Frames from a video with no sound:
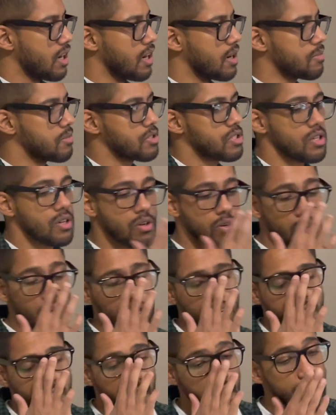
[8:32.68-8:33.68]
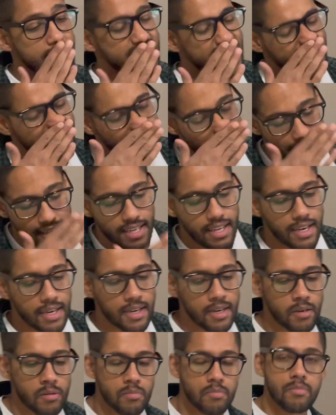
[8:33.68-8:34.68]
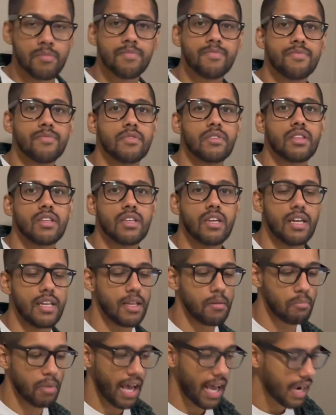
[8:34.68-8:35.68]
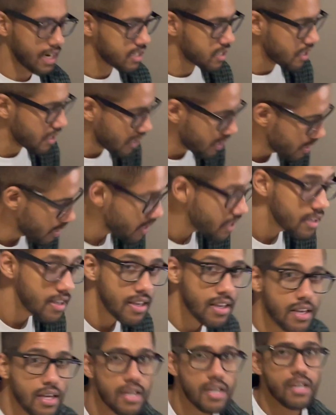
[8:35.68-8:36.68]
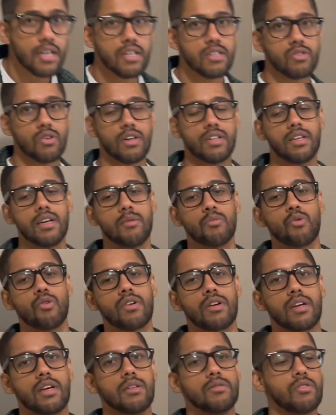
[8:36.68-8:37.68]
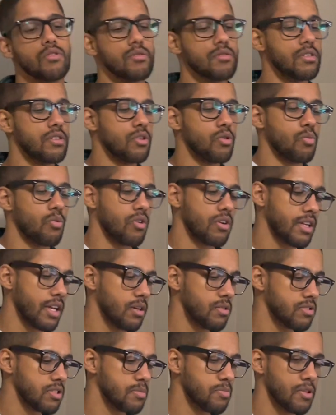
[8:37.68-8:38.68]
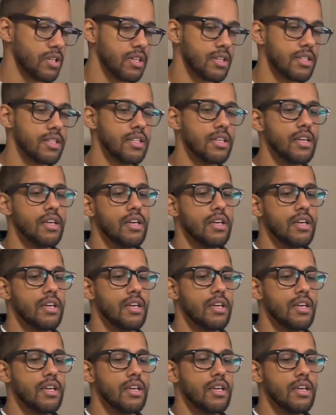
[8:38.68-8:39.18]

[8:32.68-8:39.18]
So guys, I did back today. So I'm doing a new workout split.